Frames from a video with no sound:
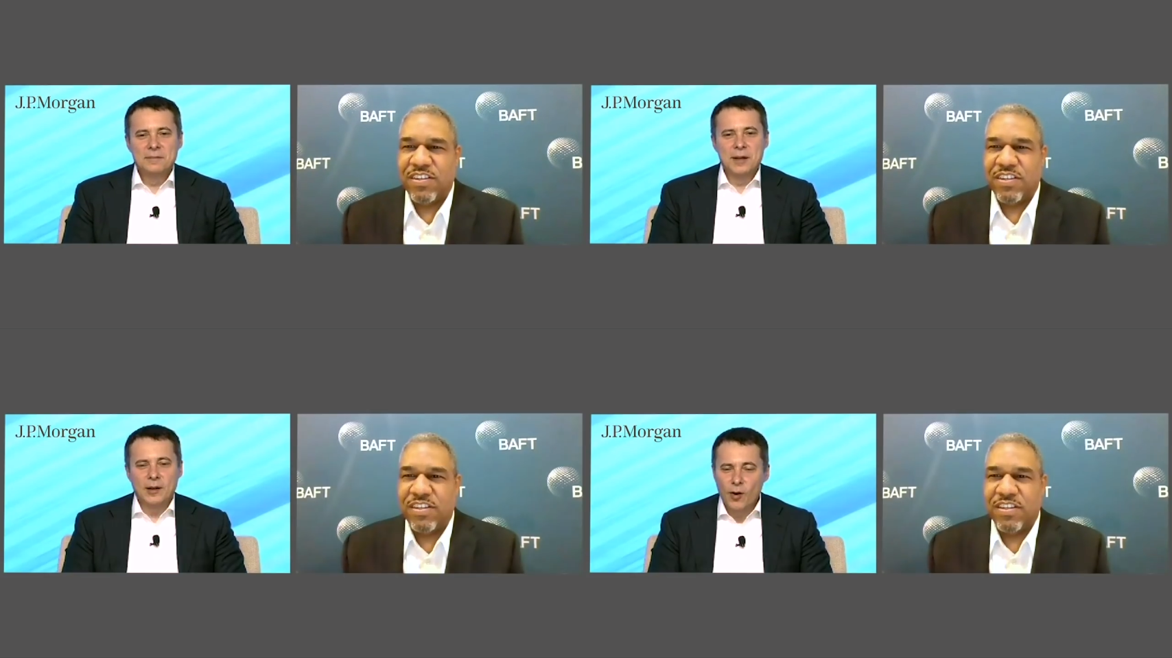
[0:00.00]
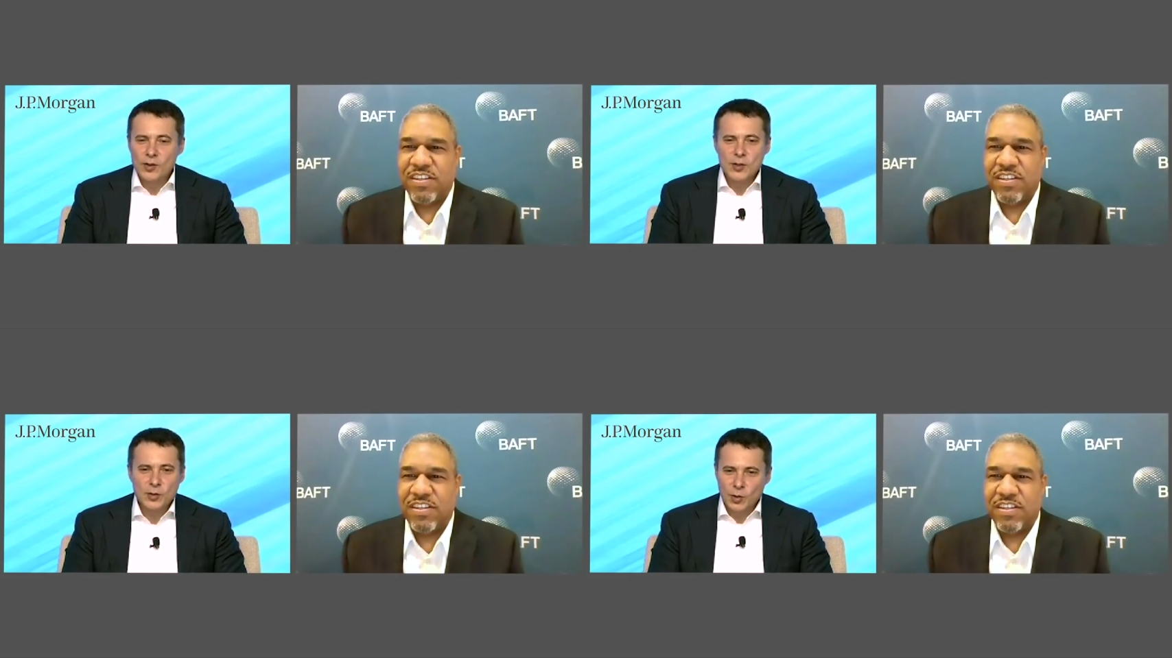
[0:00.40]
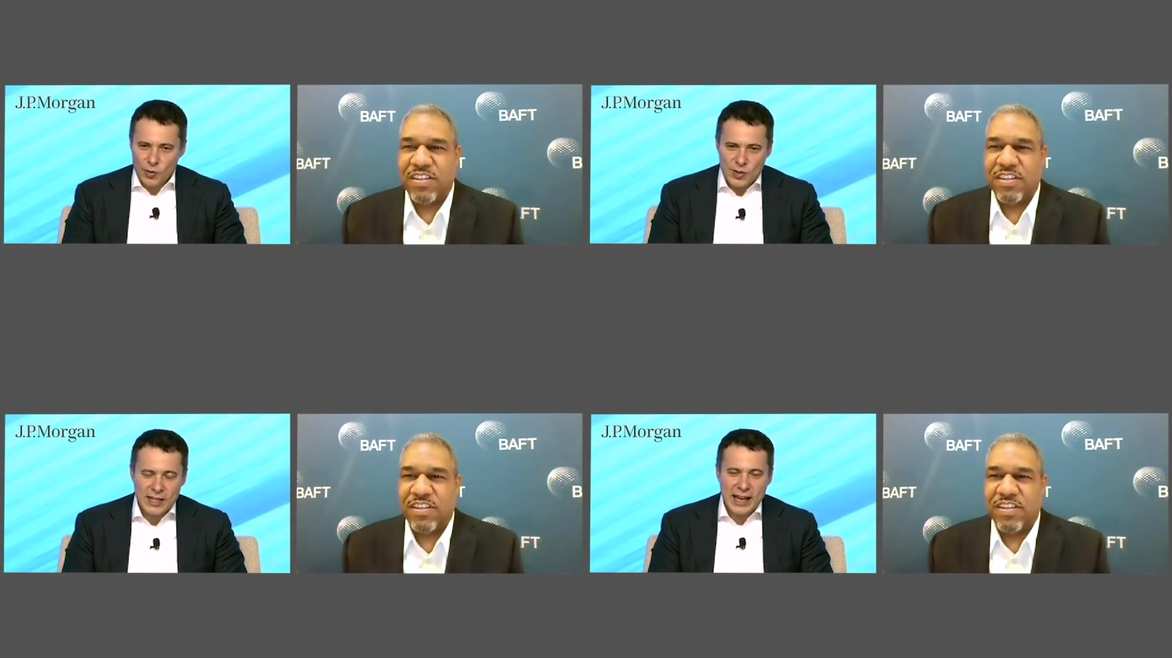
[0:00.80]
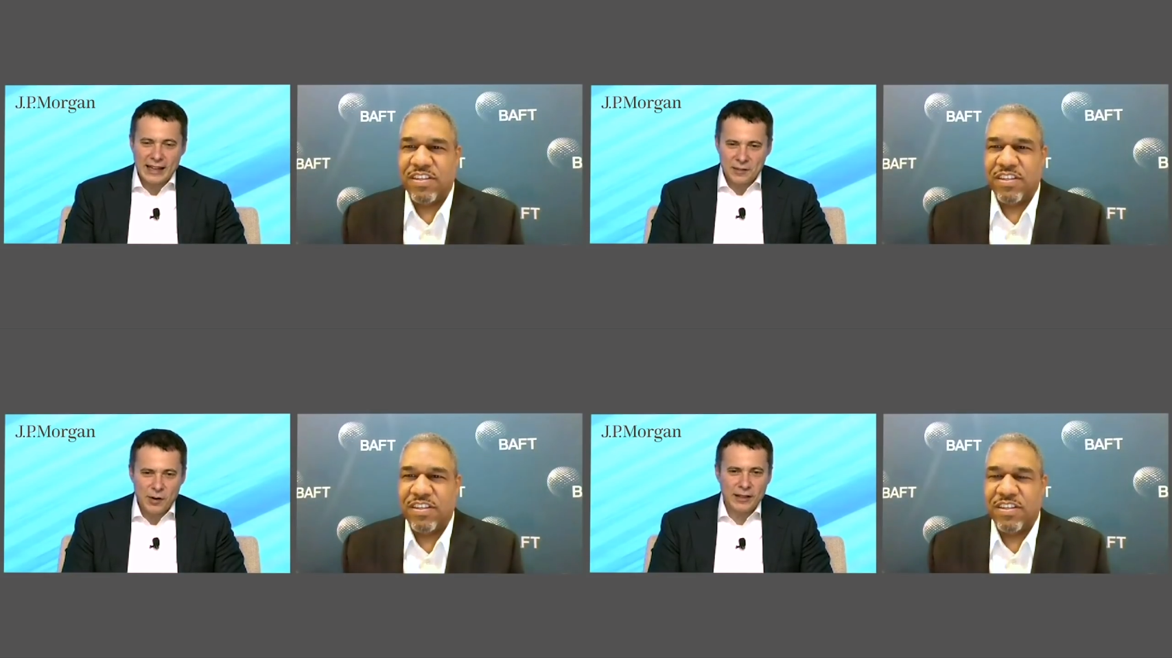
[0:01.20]
Speaker 1: because you don't see
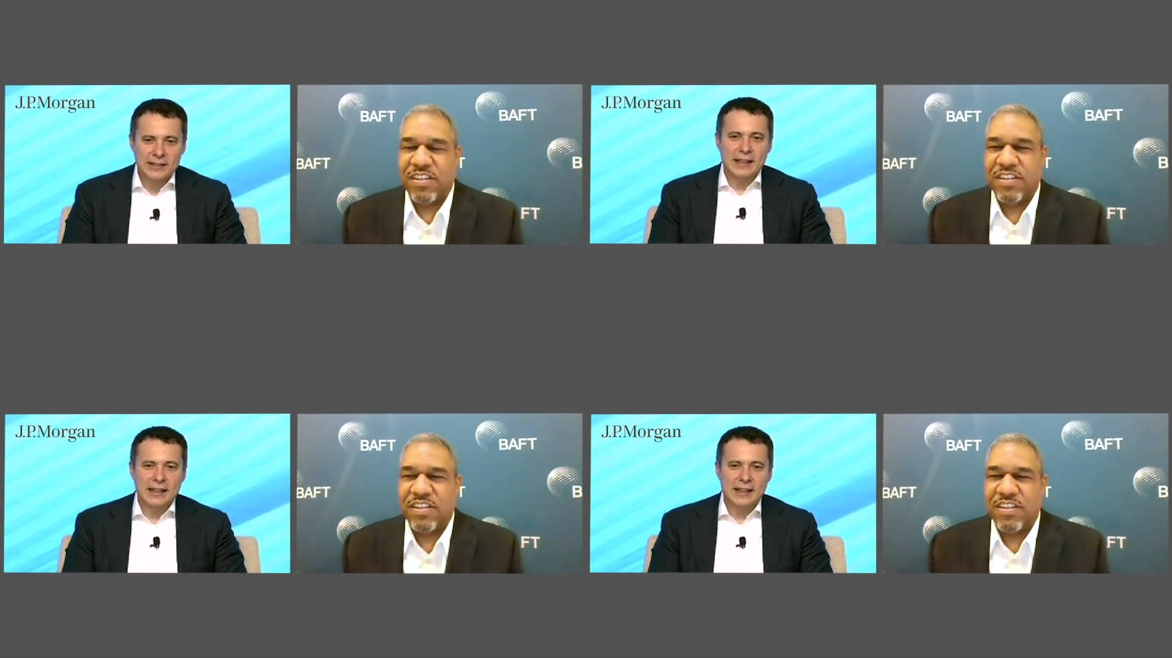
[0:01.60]
anyone,